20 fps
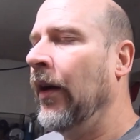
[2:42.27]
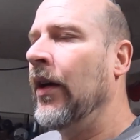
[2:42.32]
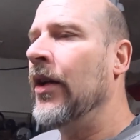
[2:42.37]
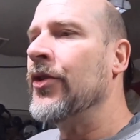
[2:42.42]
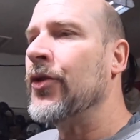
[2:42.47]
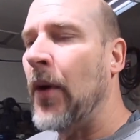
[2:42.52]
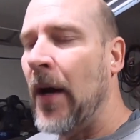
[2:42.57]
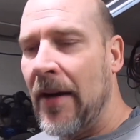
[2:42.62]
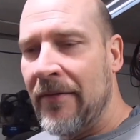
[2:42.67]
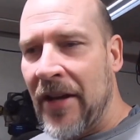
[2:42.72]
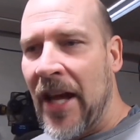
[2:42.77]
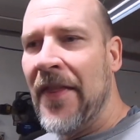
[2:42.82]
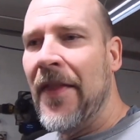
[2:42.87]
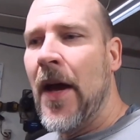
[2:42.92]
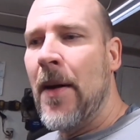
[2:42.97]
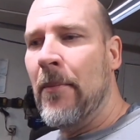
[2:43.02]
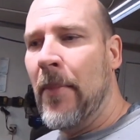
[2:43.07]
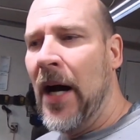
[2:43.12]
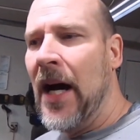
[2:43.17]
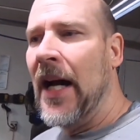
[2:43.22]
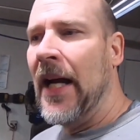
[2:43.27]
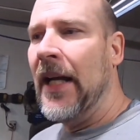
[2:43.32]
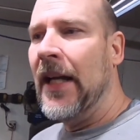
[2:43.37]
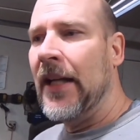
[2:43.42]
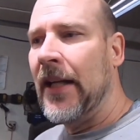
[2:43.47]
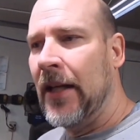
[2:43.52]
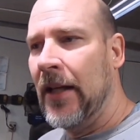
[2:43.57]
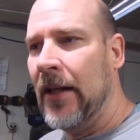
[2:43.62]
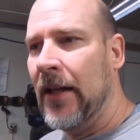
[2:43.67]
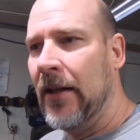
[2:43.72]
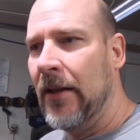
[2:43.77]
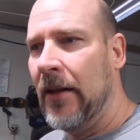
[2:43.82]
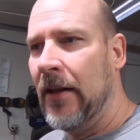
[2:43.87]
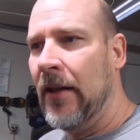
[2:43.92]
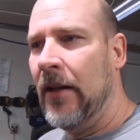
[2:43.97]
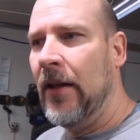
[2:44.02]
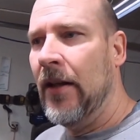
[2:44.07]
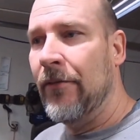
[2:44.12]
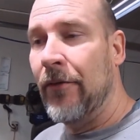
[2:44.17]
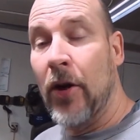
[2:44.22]
so I've had that bike
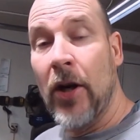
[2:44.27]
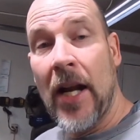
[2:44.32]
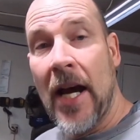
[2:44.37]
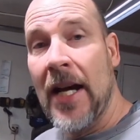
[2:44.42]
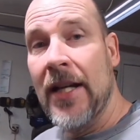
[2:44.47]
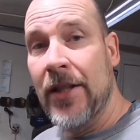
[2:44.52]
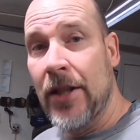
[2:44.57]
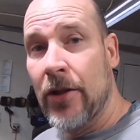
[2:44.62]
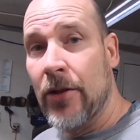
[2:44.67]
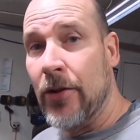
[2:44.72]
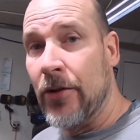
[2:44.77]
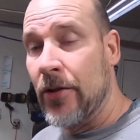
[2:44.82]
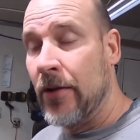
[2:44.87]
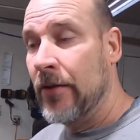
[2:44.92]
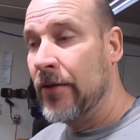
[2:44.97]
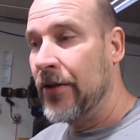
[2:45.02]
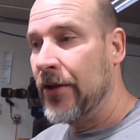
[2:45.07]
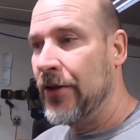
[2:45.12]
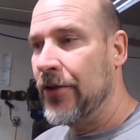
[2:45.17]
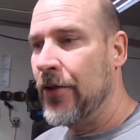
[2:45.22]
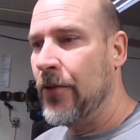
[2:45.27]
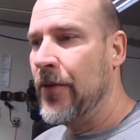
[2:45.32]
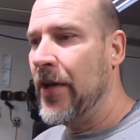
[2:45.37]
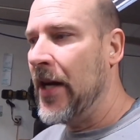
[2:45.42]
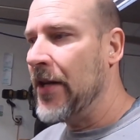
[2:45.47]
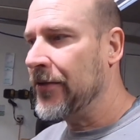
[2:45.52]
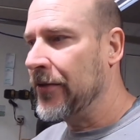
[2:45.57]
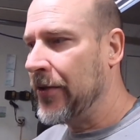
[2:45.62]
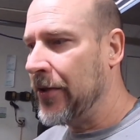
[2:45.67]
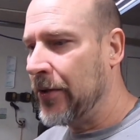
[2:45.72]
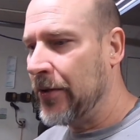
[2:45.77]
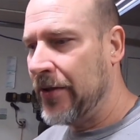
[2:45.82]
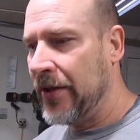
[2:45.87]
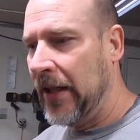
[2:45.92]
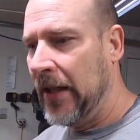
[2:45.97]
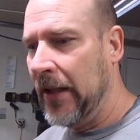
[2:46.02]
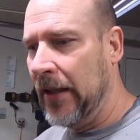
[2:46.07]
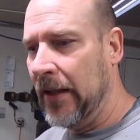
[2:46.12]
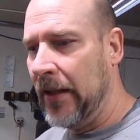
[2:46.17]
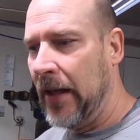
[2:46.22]
for 9 years, since
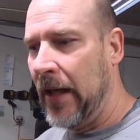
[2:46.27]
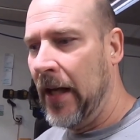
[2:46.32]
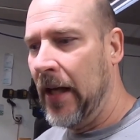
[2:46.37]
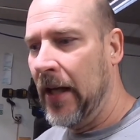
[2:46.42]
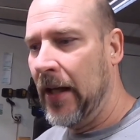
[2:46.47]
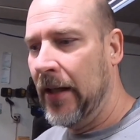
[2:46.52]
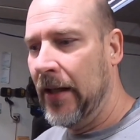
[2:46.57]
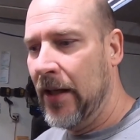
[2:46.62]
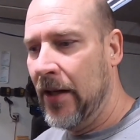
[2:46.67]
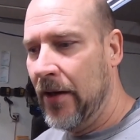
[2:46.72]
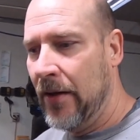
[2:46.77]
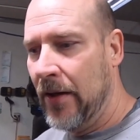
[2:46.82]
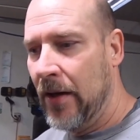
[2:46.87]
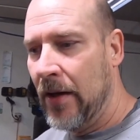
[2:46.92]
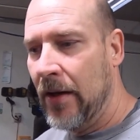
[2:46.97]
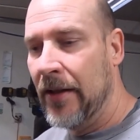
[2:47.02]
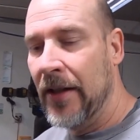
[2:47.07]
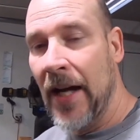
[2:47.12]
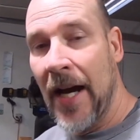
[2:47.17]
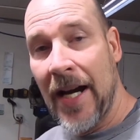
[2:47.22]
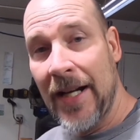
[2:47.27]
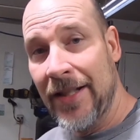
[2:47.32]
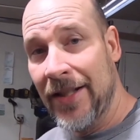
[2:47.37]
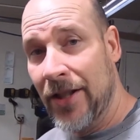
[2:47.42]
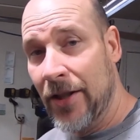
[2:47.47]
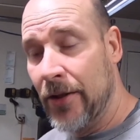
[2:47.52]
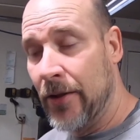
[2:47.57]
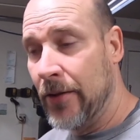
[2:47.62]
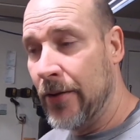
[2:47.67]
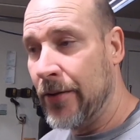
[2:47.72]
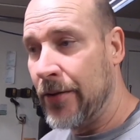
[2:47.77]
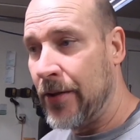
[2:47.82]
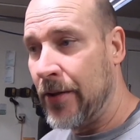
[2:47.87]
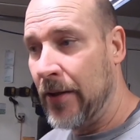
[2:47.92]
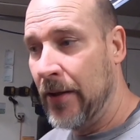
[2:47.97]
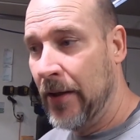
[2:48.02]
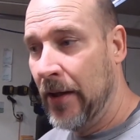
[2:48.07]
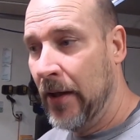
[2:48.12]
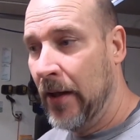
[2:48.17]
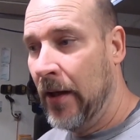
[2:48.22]
2013, and in 9 years
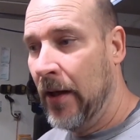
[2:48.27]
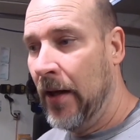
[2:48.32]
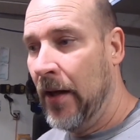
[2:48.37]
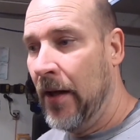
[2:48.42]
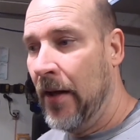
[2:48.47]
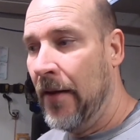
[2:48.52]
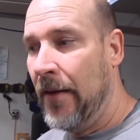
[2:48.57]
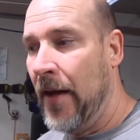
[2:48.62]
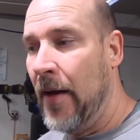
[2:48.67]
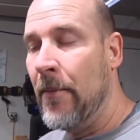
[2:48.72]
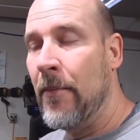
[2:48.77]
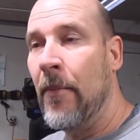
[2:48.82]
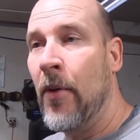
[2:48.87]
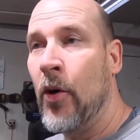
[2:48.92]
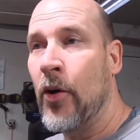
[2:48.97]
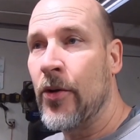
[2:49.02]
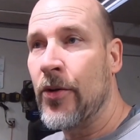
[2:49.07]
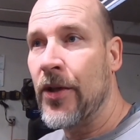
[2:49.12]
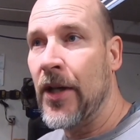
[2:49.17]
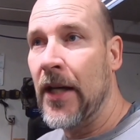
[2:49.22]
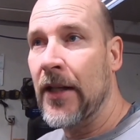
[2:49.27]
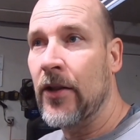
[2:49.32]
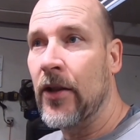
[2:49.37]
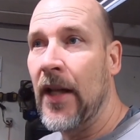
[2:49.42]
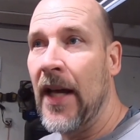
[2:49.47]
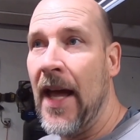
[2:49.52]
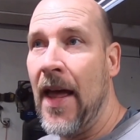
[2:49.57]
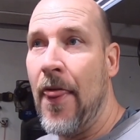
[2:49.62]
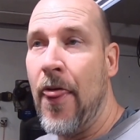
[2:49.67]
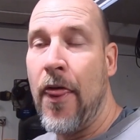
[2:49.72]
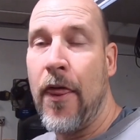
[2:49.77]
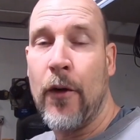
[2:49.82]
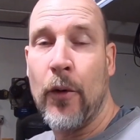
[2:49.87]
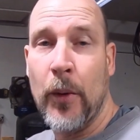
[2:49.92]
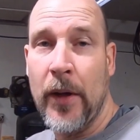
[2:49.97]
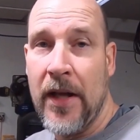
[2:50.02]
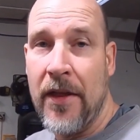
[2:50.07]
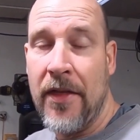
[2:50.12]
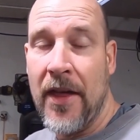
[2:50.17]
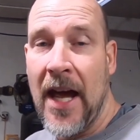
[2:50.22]
that motorcycle had
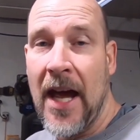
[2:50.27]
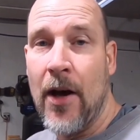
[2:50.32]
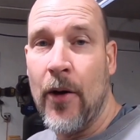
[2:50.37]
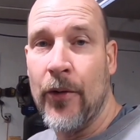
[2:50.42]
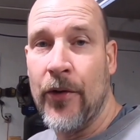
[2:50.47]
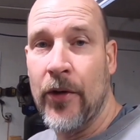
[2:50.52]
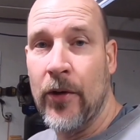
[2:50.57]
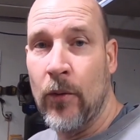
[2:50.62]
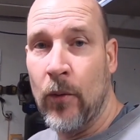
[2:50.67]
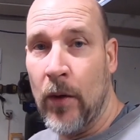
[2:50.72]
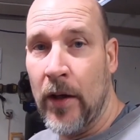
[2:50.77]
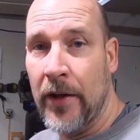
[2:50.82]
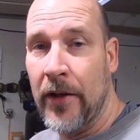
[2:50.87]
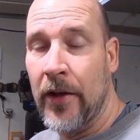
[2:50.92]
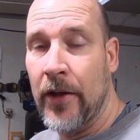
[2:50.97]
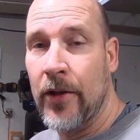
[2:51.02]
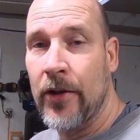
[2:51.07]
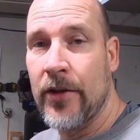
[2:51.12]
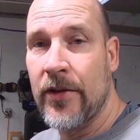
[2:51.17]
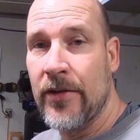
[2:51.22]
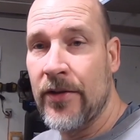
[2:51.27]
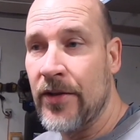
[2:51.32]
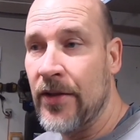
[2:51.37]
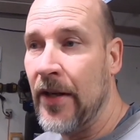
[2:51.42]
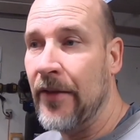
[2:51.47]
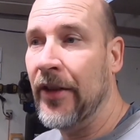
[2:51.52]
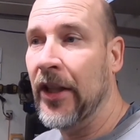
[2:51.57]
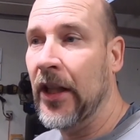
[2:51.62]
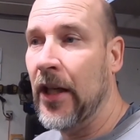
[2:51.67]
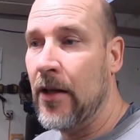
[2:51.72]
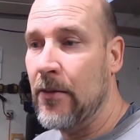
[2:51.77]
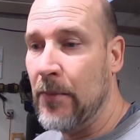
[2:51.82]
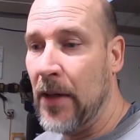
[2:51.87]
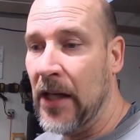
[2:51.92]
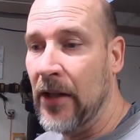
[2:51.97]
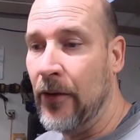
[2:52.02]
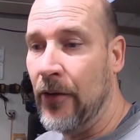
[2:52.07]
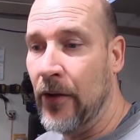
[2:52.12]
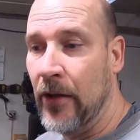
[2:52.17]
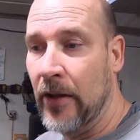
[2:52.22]
3,178
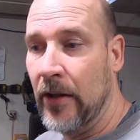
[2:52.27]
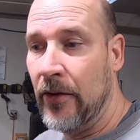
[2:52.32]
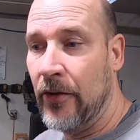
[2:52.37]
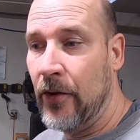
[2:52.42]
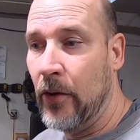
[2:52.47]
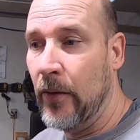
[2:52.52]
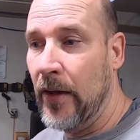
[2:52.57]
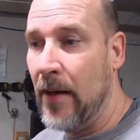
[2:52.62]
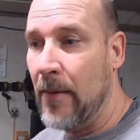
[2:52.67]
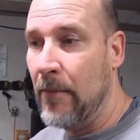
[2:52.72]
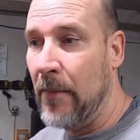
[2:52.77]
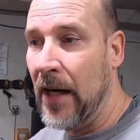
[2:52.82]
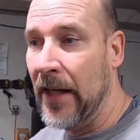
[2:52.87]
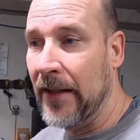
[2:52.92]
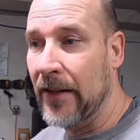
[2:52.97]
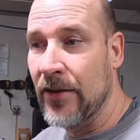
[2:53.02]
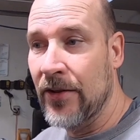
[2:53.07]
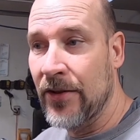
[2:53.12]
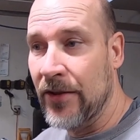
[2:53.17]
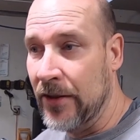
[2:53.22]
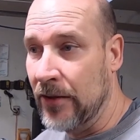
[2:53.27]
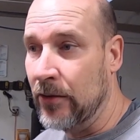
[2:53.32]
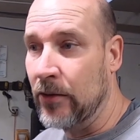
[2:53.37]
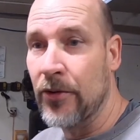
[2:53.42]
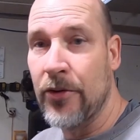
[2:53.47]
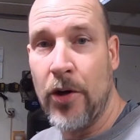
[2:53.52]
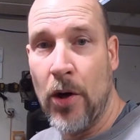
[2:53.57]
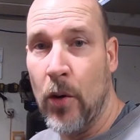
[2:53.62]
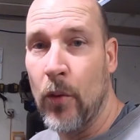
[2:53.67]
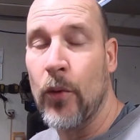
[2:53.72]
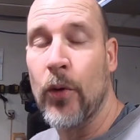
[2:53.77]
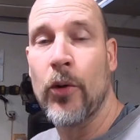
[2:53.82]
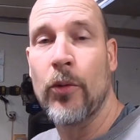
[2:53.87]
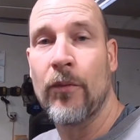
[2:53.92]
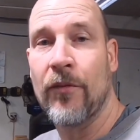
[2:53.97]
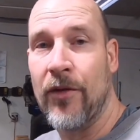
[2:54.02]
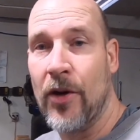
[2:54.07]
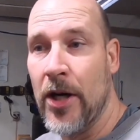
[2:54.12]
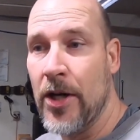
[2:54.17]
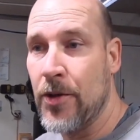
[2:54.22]
miles on it. So that bike is still
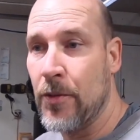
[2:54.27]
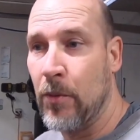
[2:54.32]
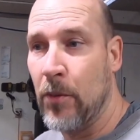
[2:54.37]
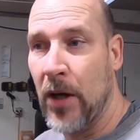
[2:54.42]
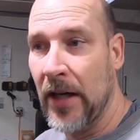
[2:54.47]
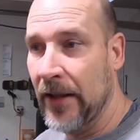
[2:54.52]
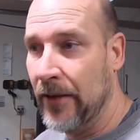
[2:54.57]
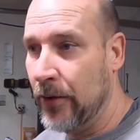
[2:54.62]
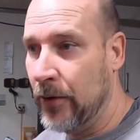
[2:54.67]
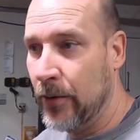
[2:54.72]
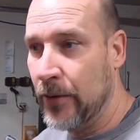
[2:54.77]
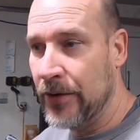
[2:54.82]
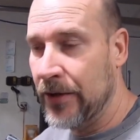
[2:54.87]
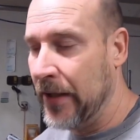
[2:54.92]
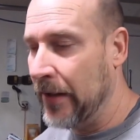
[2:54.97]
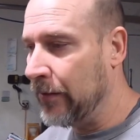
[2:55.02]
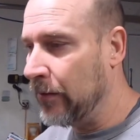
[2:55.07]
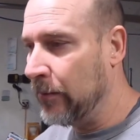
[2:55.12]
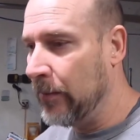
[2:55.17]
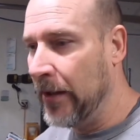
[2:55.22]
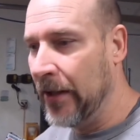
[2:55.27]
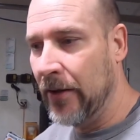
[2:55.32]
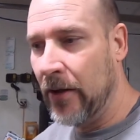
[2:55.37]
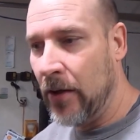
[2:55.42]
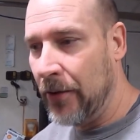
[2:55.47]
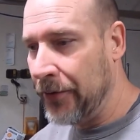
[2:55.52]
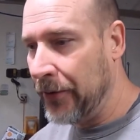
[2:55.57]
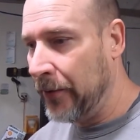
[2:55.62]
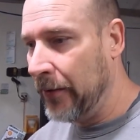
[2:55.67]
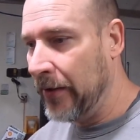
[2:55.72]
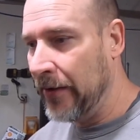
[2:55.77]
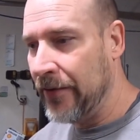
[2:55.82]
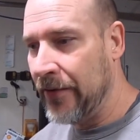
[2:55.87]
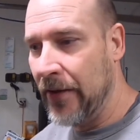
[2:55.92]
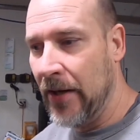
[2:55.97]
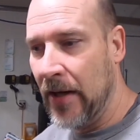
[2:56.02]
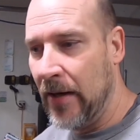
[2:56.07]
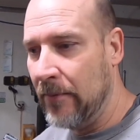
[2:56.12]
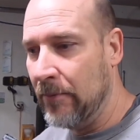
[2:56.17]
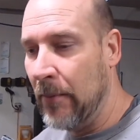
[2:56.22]
showroom fresh, brand new. It's never been altered. It's
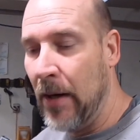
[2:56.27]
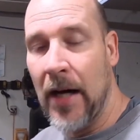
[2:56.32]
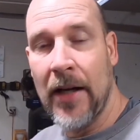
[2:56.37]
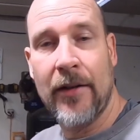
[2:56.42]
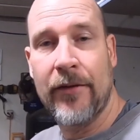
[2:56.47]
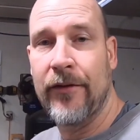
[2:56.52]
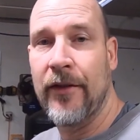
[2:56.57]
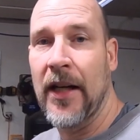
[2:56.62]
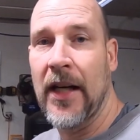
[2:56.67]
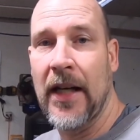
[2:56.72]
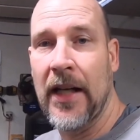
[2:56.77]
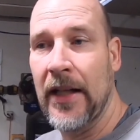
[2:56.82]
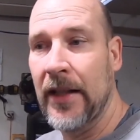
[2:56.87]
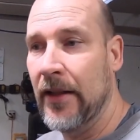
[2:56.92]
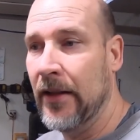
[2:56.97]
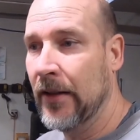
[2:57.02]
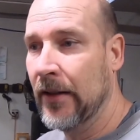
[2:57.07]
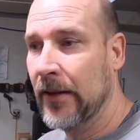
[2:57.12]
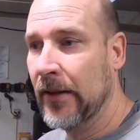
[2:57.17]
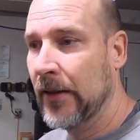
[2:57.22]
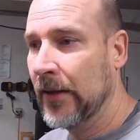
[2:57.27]
not modified.